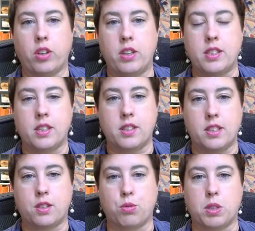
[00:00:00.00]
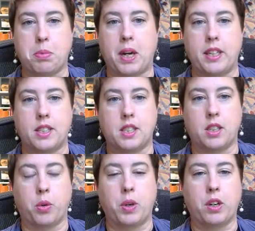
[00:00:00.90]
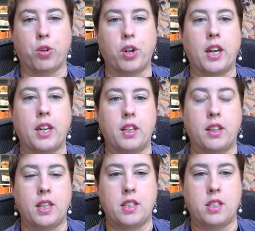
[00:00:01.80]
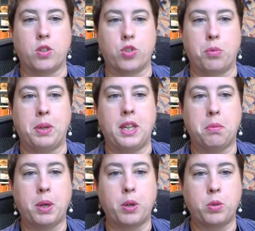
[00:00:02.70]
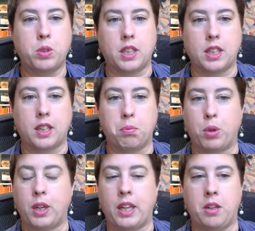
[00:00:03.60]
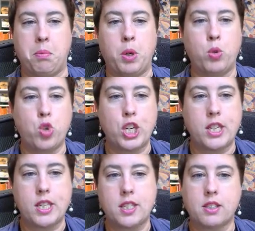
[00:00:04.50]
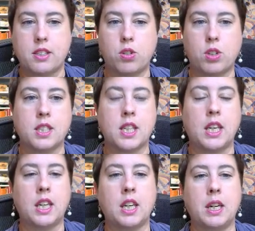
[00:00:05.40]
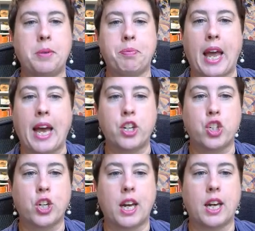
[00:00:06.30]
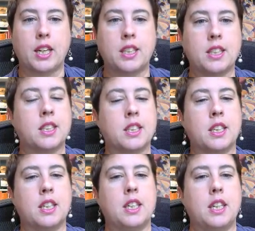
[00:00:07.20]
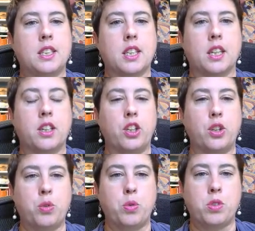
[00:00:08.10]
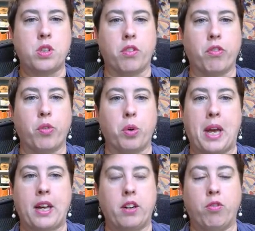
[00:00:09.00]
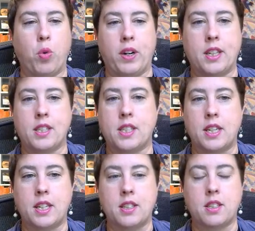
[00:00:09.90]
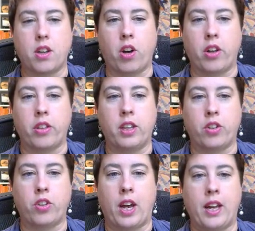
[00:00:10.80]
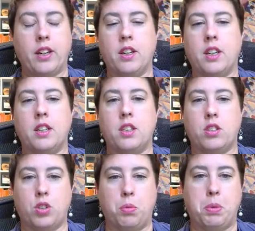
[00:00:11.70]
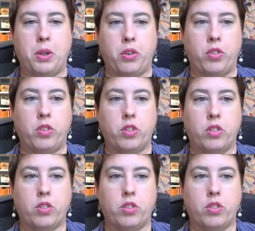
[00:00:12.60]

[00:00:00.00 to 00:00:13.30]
this is its response. So it created these social media posts. It can bring in emojis, as you can see, hashtags. It's going to use the format of what it sees on the internet to build